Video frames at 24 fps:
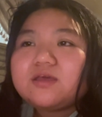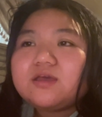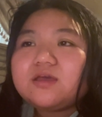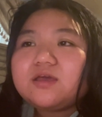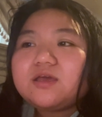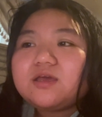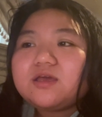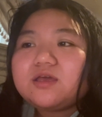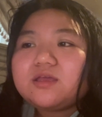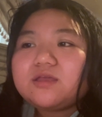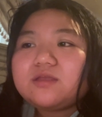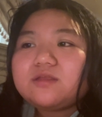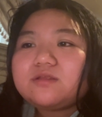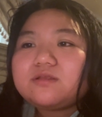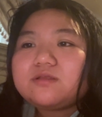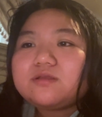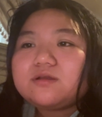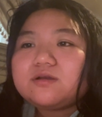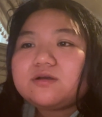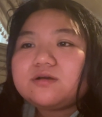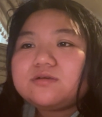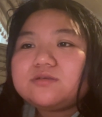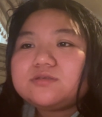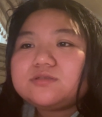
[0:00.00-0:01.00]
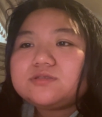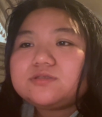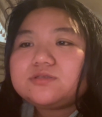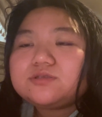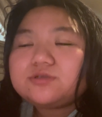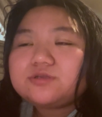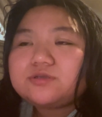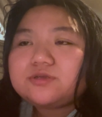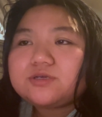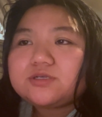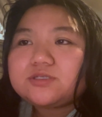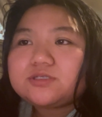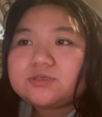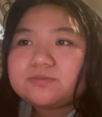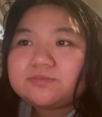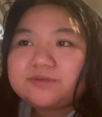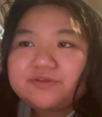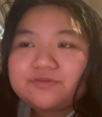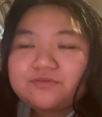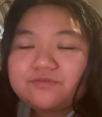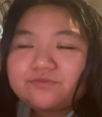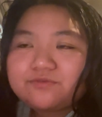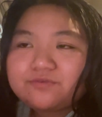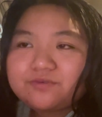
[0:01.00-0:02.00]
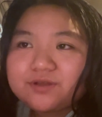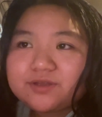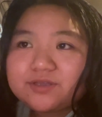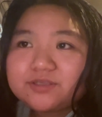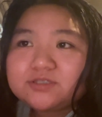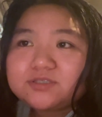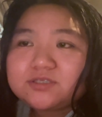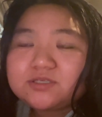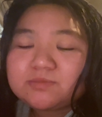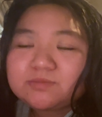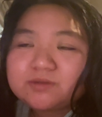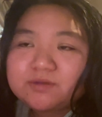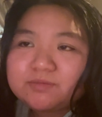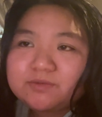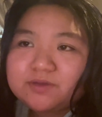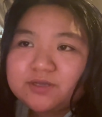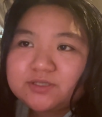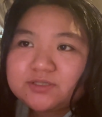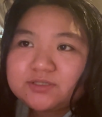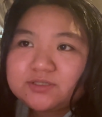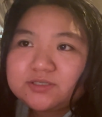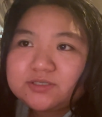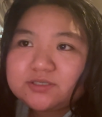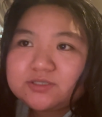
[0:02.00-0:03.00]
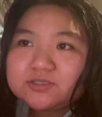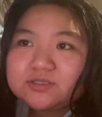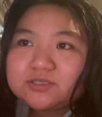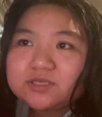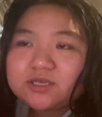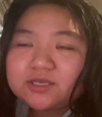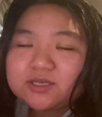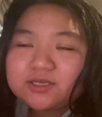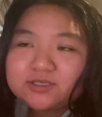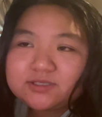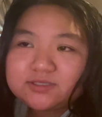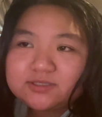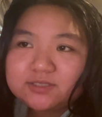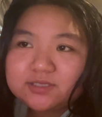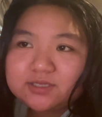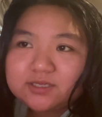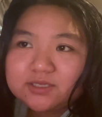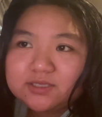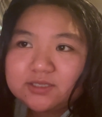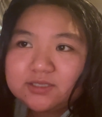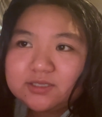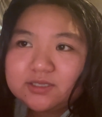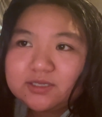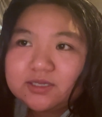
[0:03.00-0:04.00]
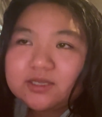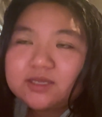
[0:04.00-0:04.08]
And also, you guys are my friends and my besties, like I said.